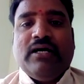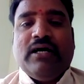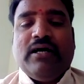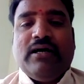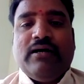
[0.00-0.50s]

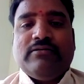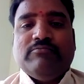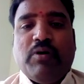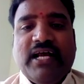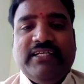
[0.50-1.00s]

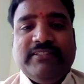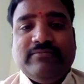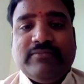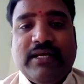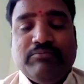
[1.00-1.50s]
by
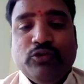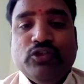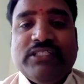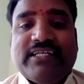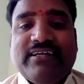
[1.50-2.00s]
a
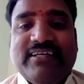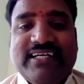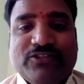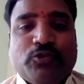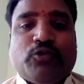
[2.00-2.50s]
musical
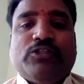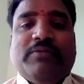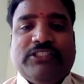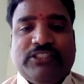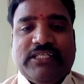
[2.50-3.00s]

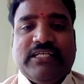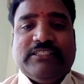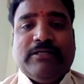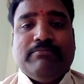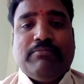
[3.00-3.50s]
instrument,
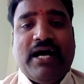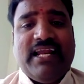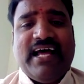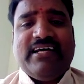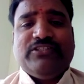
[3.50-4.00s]
and
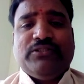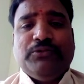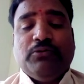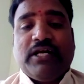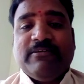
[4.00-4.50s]
ballad
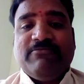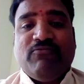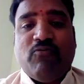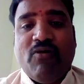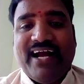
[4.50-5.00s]
you can
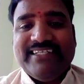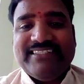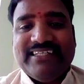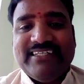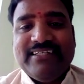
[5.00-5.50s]

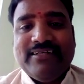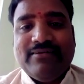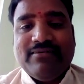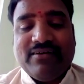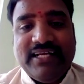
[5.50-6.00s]
find
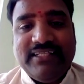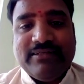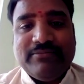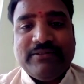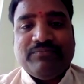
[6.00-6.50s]

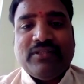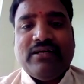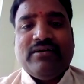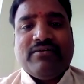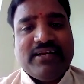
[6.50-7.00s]
rhythms
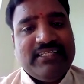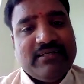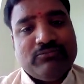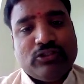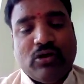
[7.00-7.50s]

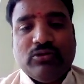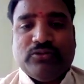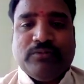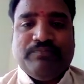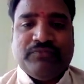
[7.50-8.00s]

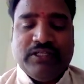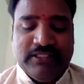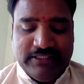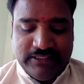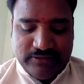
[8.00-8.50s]
also,
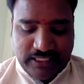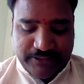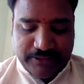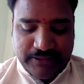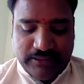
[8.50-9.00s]
right?